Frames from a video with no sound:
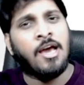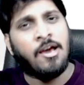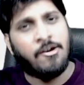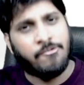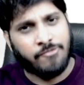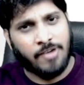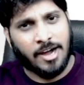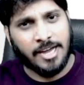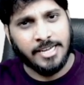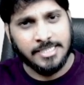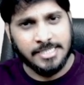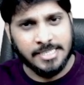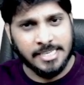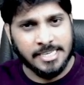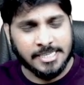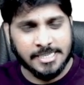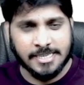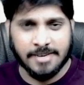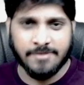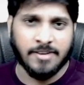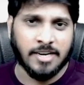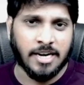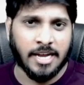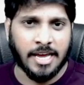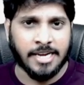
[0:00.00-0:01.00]
5, 6,
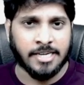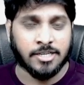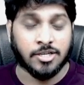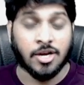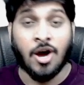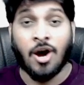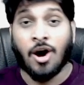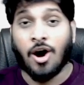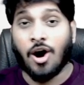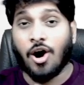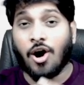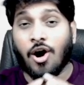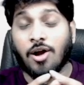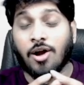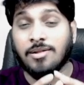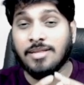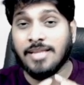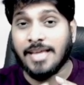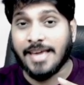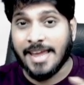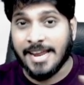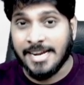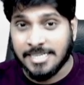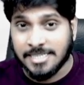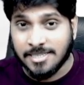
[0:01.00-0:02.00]
7, 8, all the
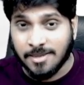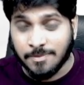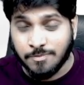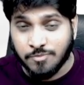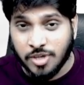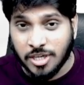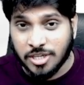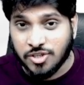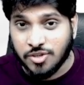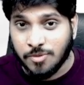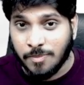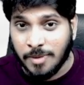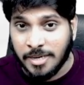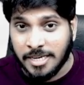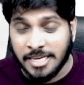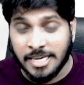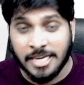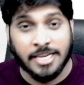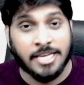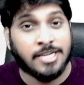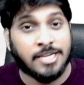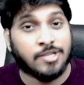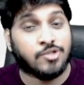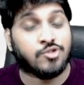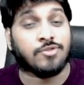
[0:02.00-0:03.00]
8 subjects
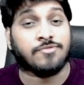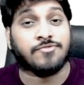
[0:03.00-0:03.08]
materials of